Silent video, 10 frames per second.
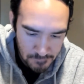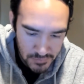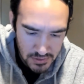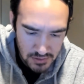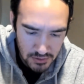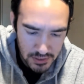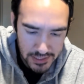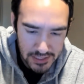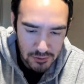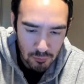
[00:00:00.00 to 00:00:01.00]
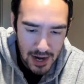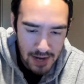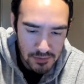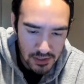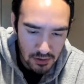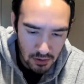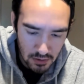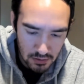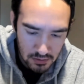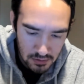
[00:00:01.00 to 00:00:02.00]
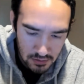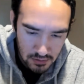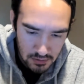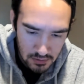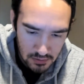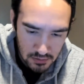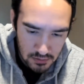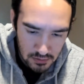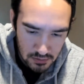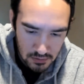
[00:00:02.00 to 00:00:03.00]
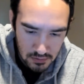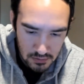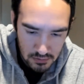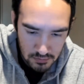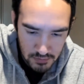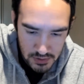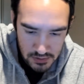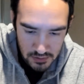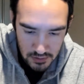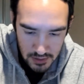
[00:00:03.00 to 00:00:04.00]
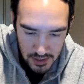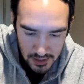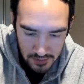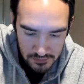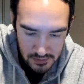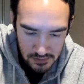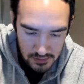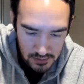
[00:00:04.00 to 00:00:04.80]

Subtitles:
Doesn't look like it grabs at all. It's to the left.